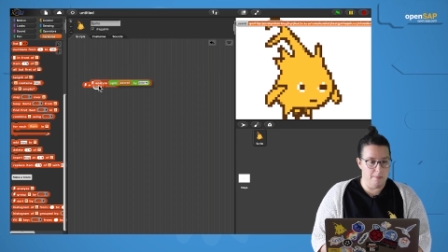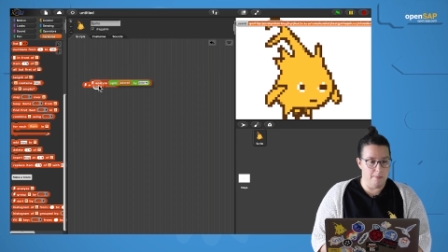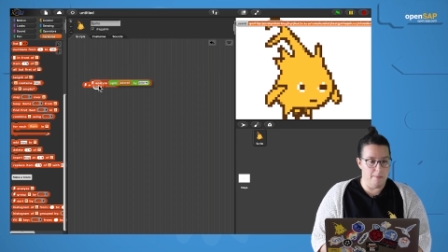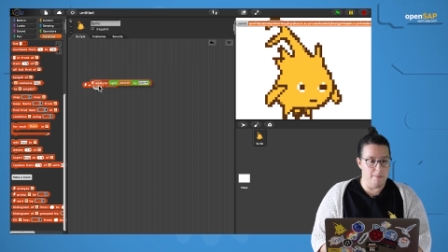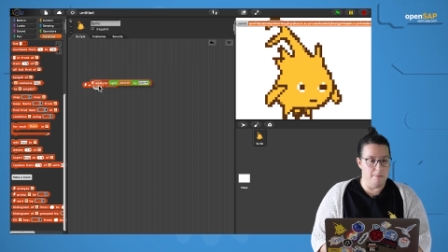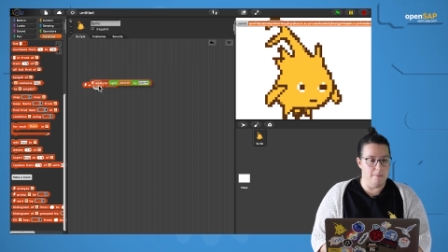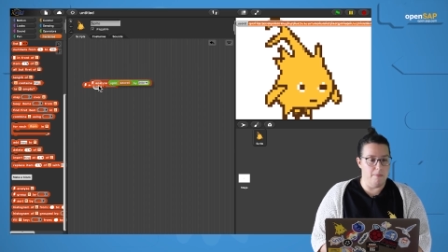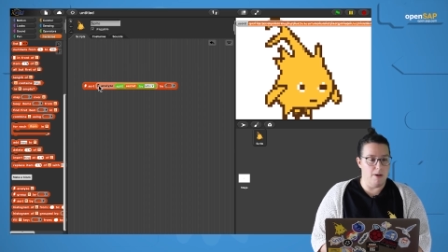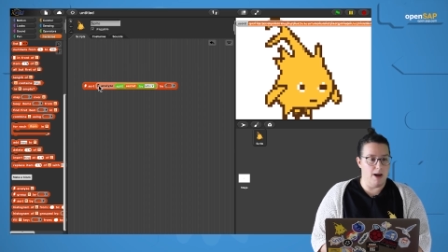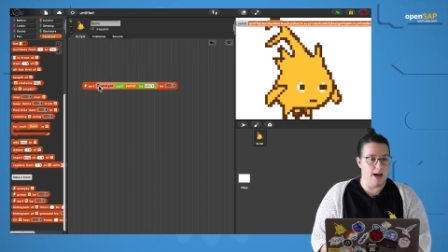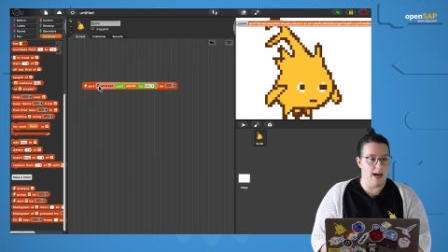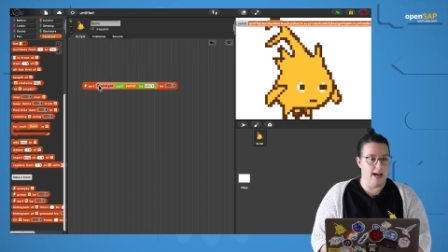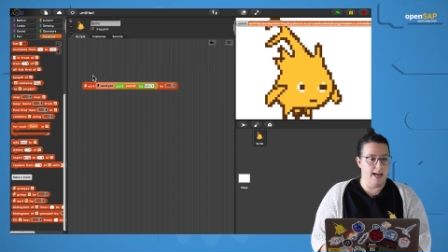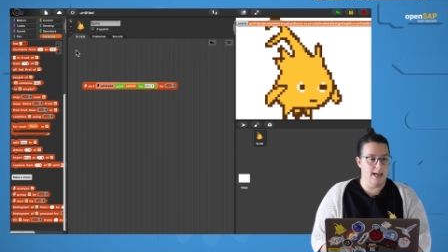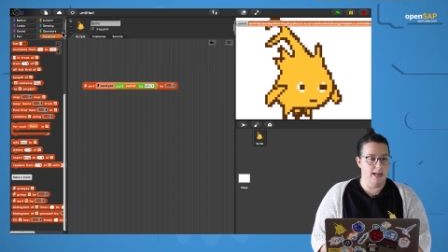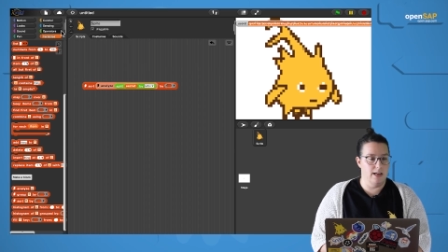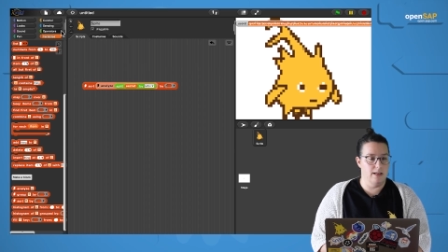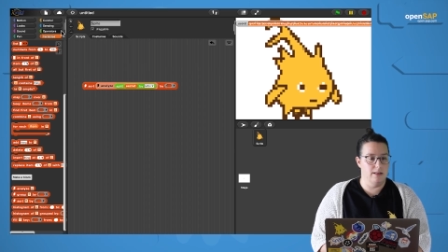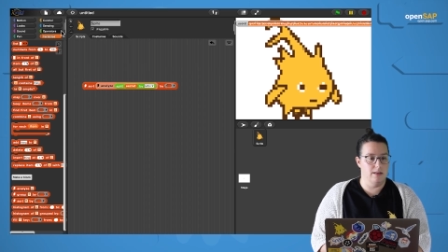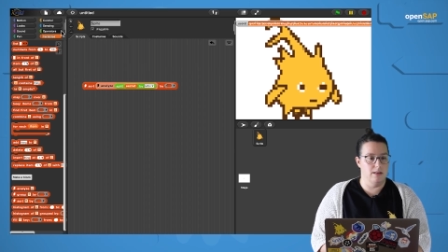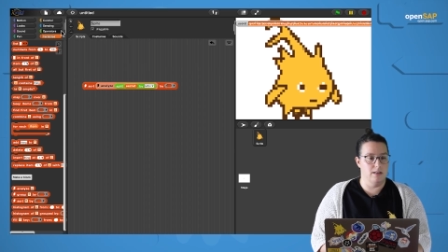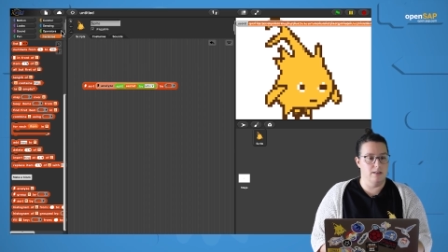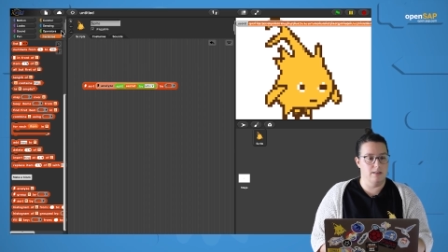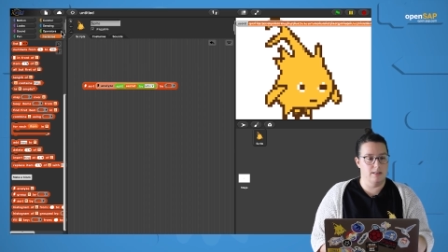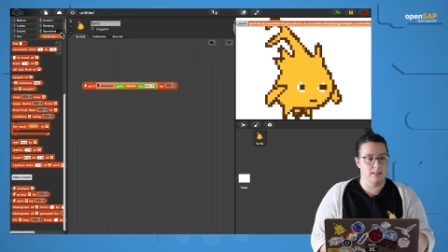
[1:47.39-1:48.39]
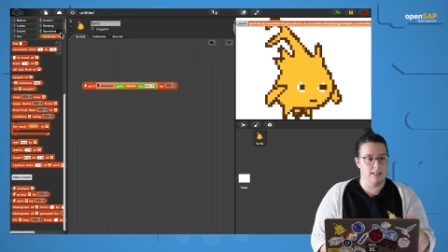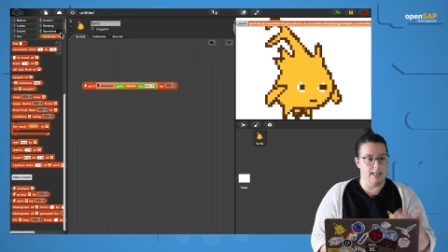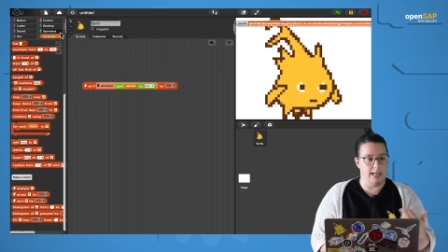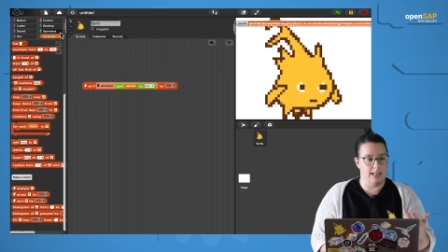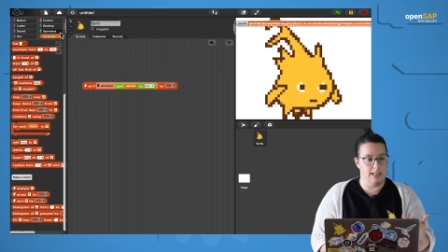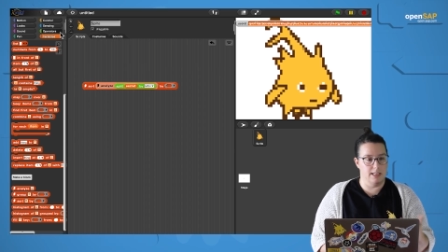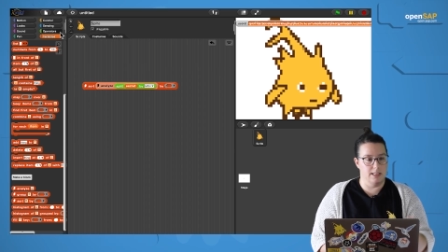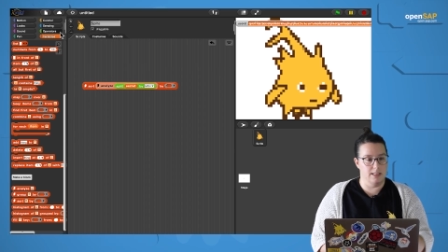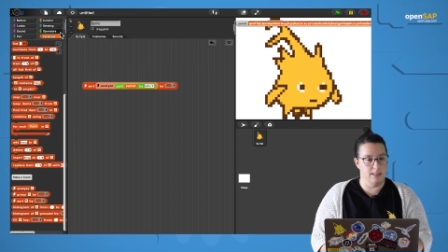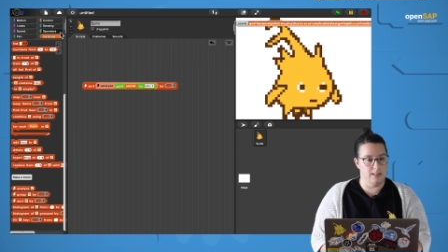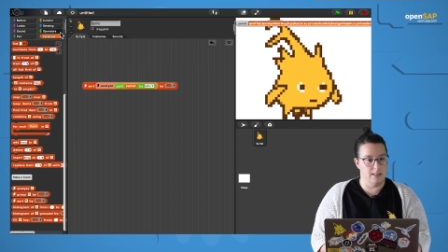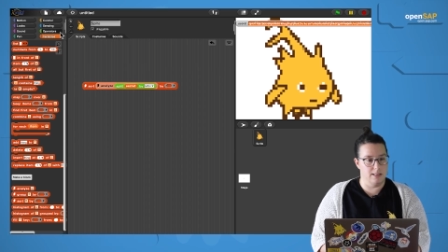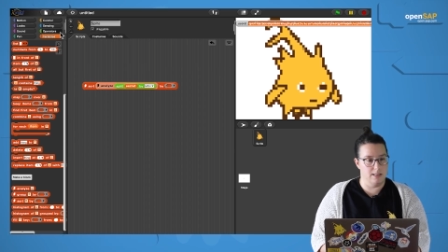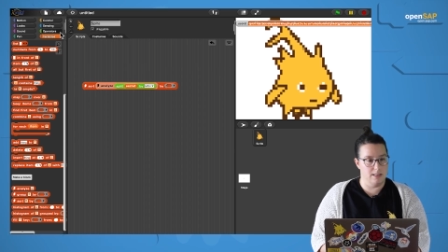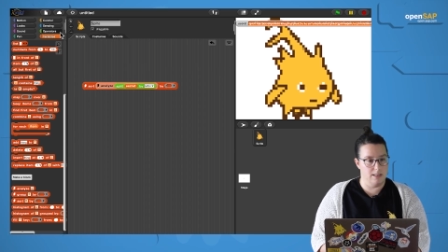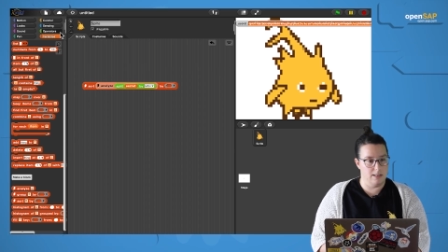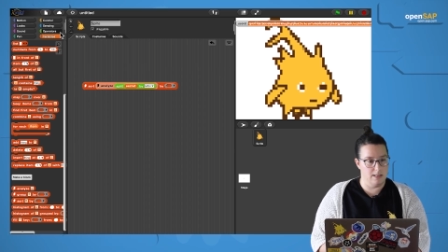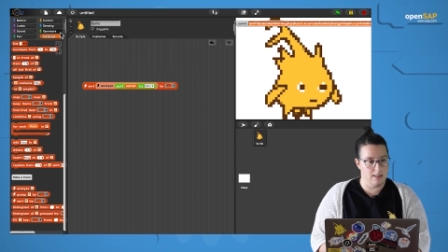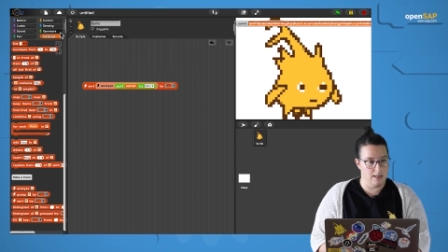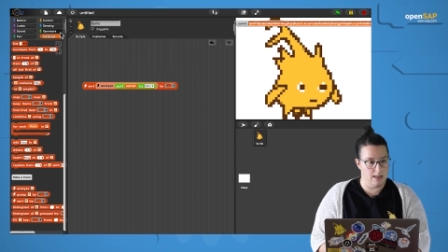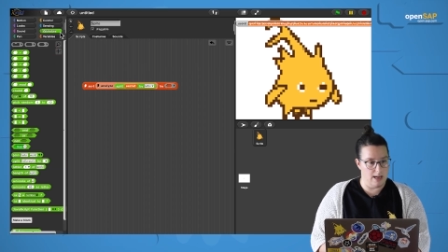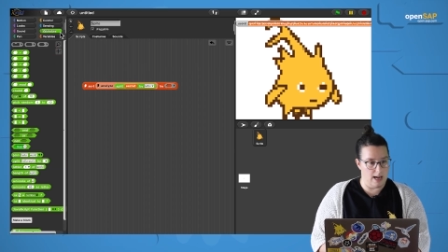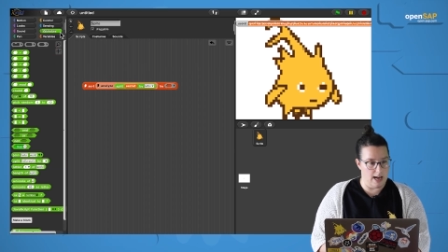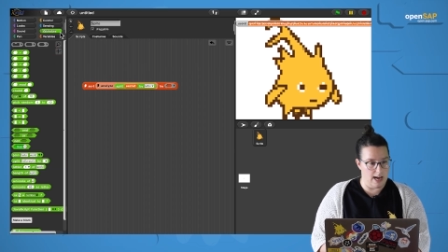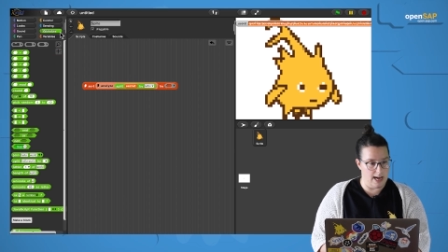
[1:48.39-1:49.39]
by the second
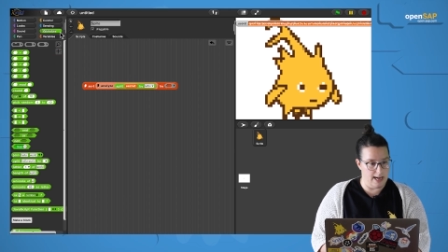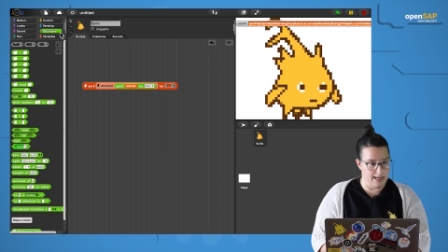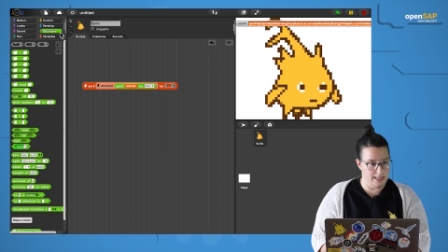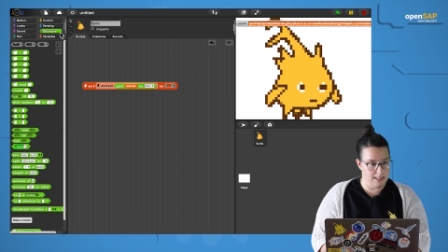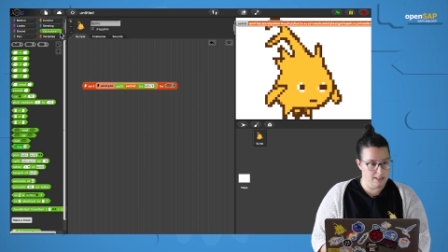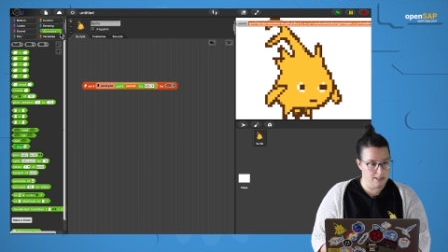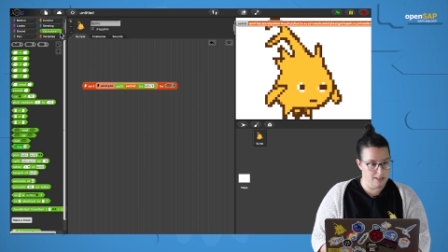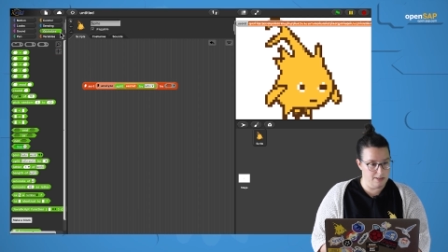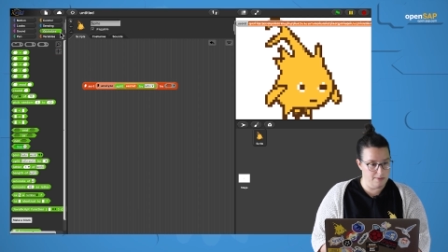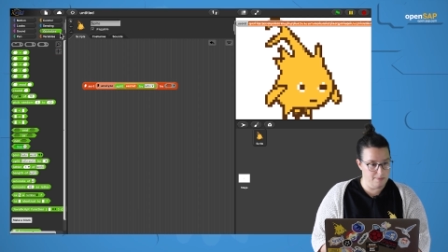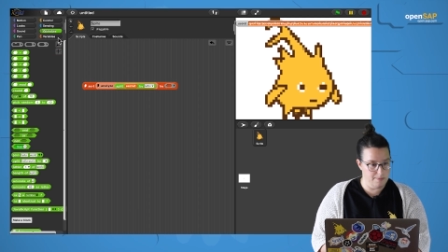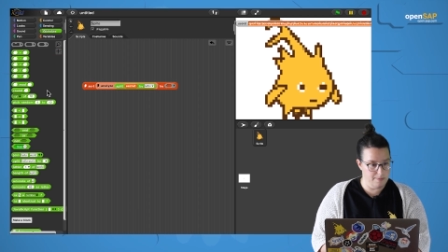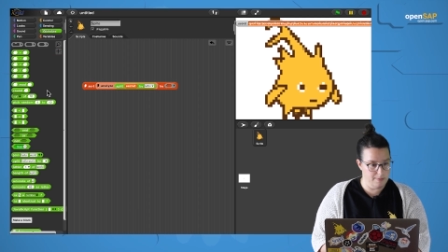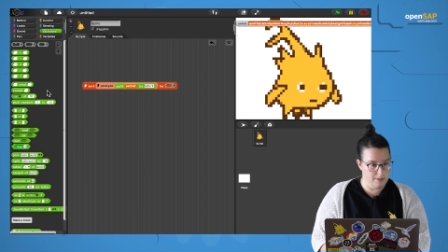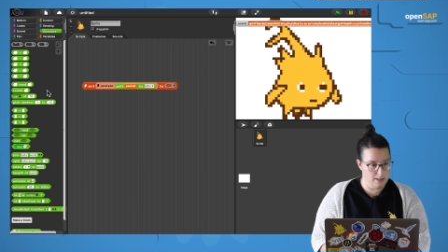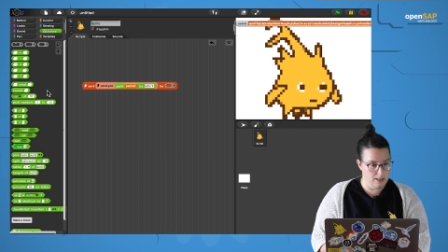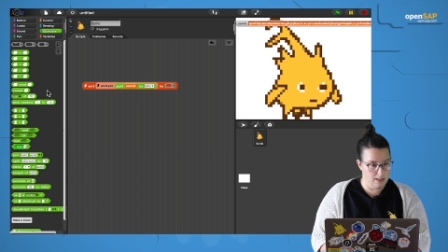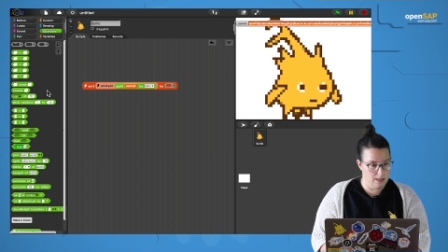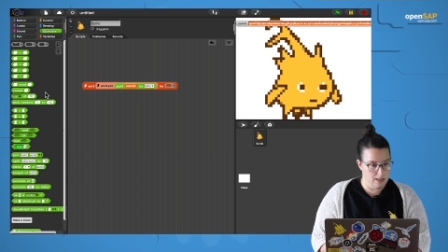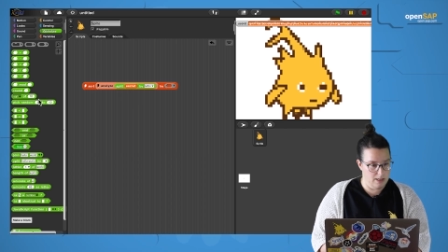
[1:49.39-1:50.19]
item.